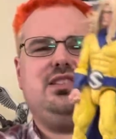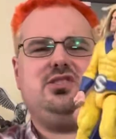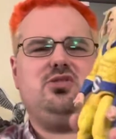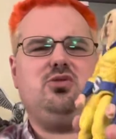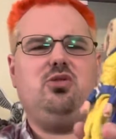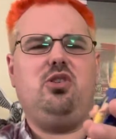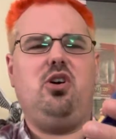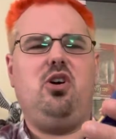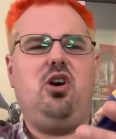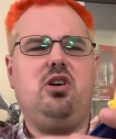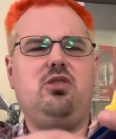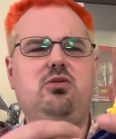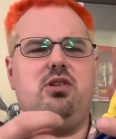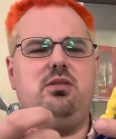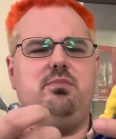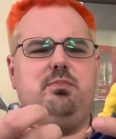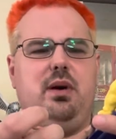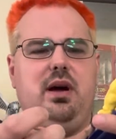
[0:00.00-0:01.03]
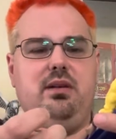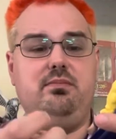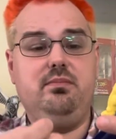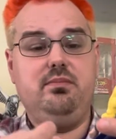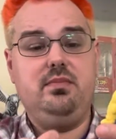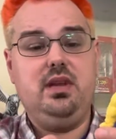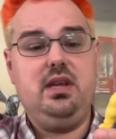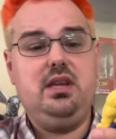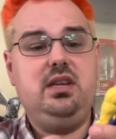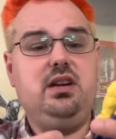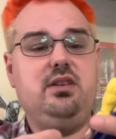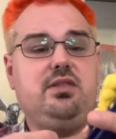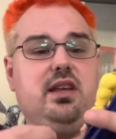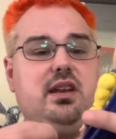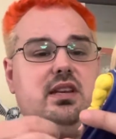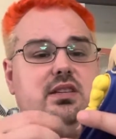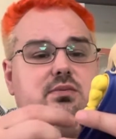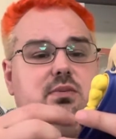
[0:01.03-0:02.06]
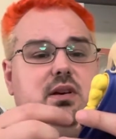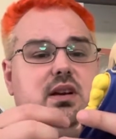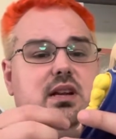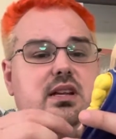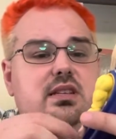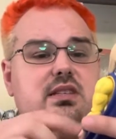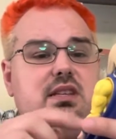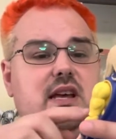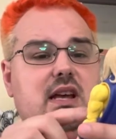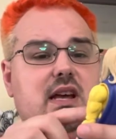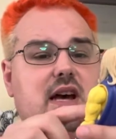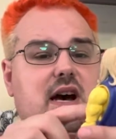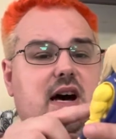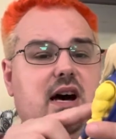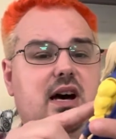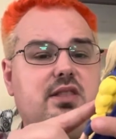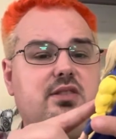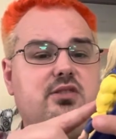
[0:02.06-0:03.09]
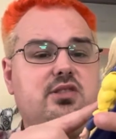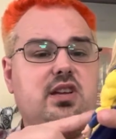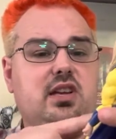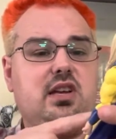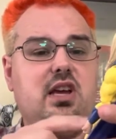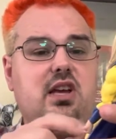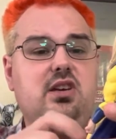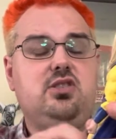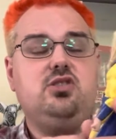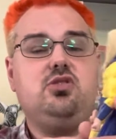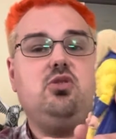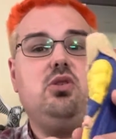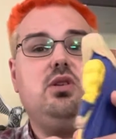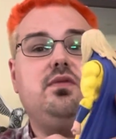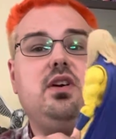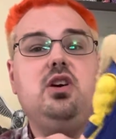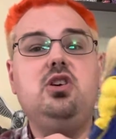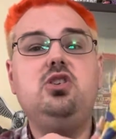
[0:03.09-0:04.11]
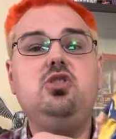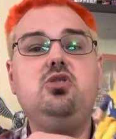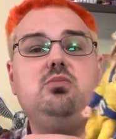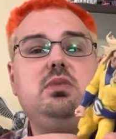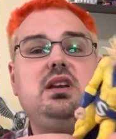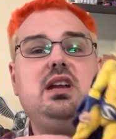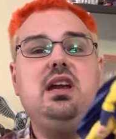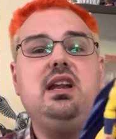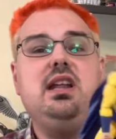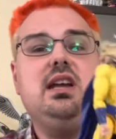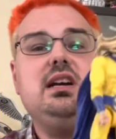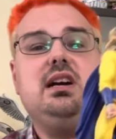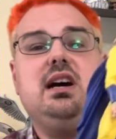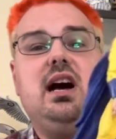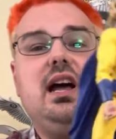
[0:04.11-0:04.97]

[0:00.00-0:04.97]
sort of awkward, but that is what it is. There's a sort of illuminating